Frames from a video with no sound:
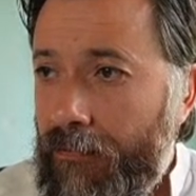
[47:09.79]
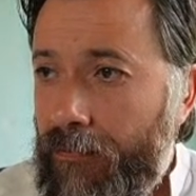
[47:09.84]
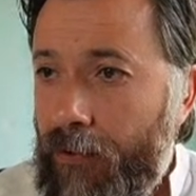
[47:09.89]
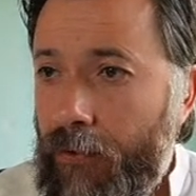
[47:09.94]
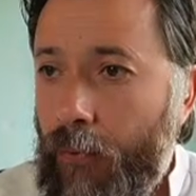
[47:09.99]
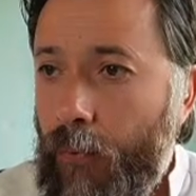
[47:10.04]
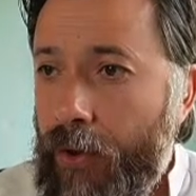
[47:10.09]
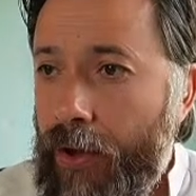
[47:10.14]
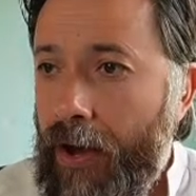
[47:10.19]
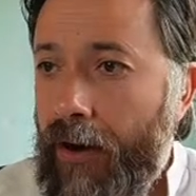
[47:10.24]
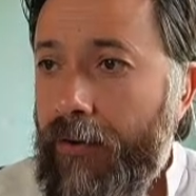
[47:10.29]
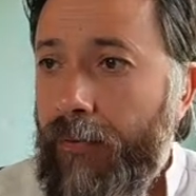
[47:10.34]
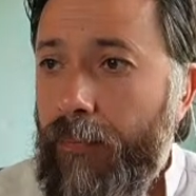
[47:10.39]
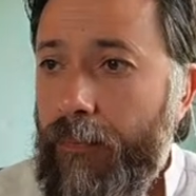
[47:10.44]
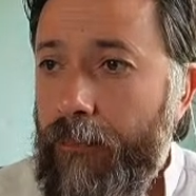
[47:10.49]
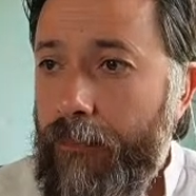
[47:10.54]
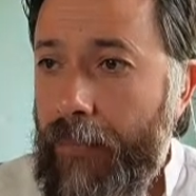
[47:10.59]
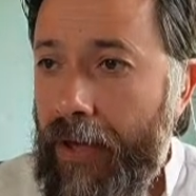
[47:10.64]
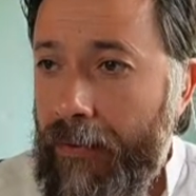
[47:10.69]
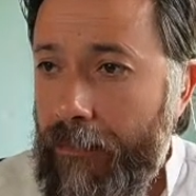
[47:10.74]
for we
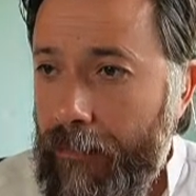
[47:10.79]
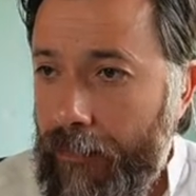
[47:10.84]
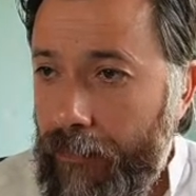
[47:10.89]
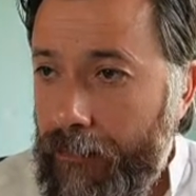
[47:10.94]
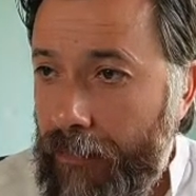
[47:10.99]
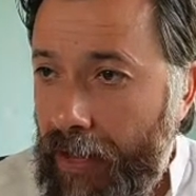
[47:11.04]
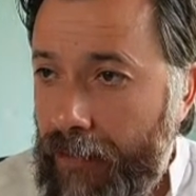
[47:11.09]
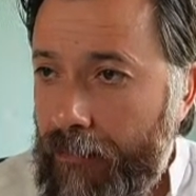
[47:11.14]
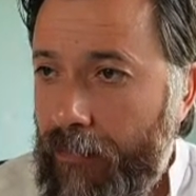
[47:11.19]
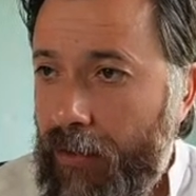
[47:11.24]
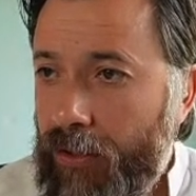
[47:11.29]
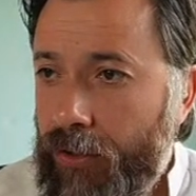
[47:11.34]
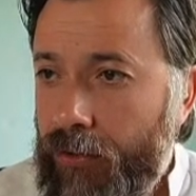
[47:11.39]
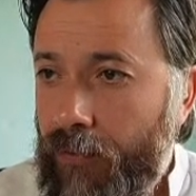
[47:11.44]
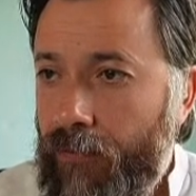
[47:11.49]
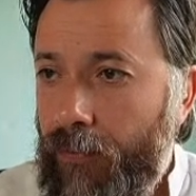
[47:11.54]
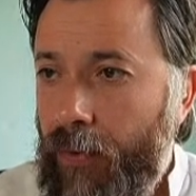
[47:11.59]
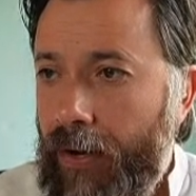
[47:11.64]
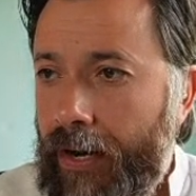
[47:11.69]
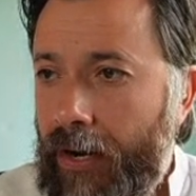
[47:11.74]
are
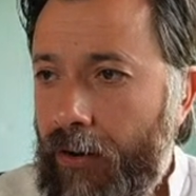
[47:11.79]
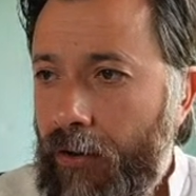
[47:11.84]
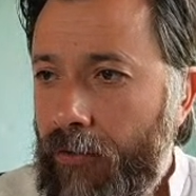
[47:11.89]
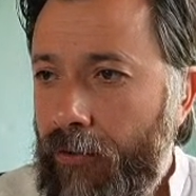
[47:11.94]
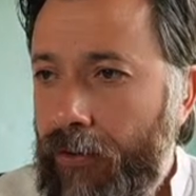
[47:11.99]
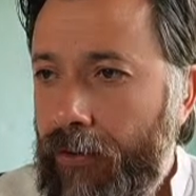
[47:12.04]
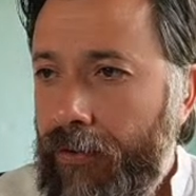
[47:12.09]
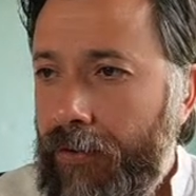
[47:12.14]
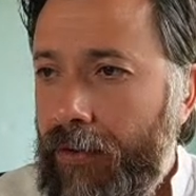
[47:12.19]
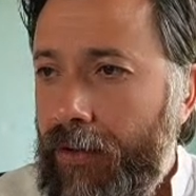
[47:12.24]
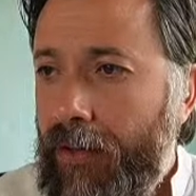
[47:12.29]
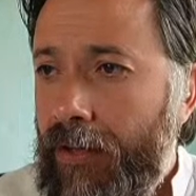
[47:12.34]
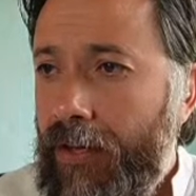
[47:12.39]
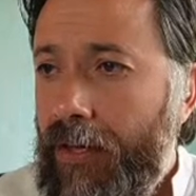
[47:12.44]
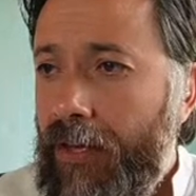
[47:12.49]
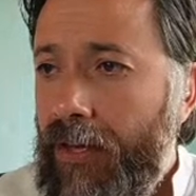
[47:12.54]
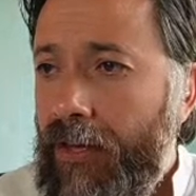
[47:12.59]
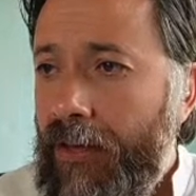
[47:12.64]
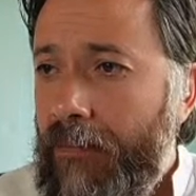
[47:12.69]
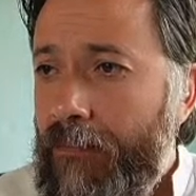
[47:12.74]
members of one another.
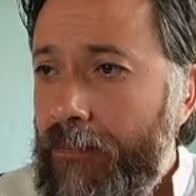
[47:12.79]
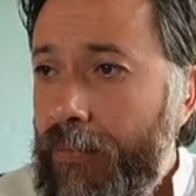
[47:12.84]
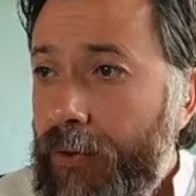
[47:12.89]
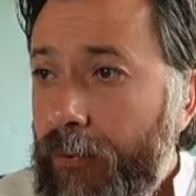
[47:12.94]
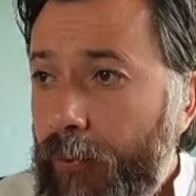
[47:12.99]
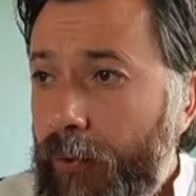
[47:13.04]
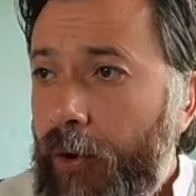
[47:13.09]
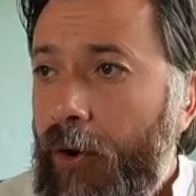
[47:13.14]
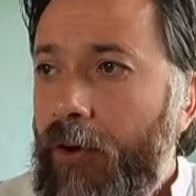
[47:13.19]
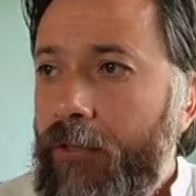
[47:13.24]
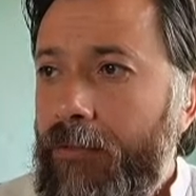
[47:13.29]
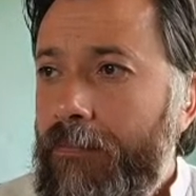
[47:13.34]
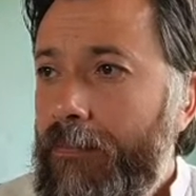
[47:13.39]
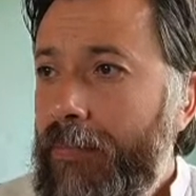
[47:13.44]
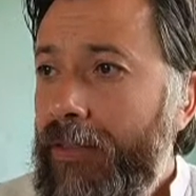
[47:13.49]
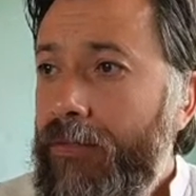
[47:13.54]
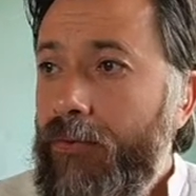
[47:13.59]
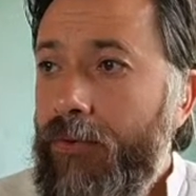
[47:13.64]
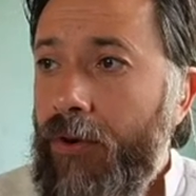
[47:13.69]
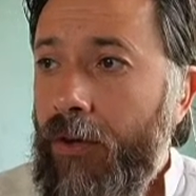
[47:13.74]
Be wroth,
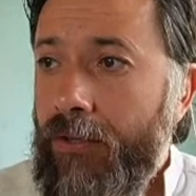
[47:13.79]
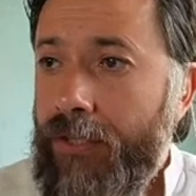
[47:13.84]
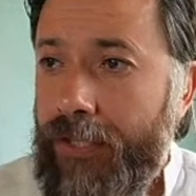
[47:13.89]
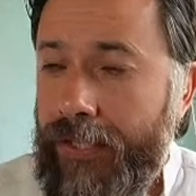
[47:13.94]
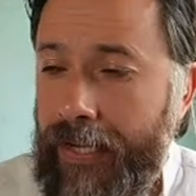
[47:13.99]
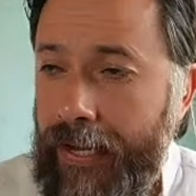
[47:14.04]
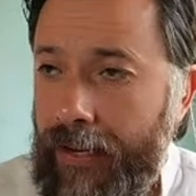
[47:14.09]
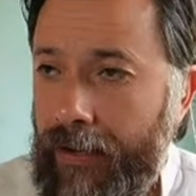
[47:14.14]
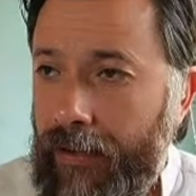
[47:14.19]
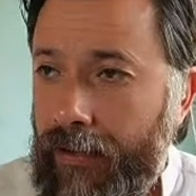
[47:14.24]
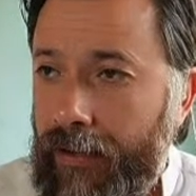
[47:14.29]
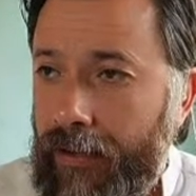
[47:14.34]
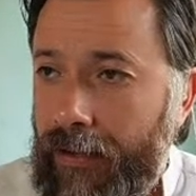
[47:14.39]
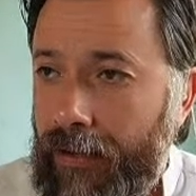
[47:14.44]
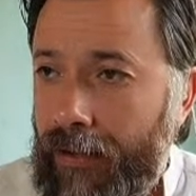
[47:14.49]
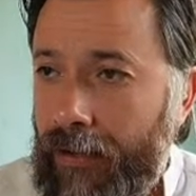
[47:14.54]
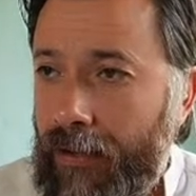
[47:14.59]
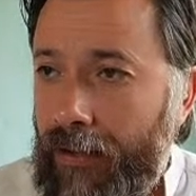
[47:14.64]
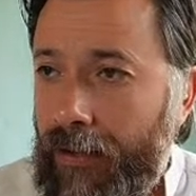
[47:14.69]
but do not sin.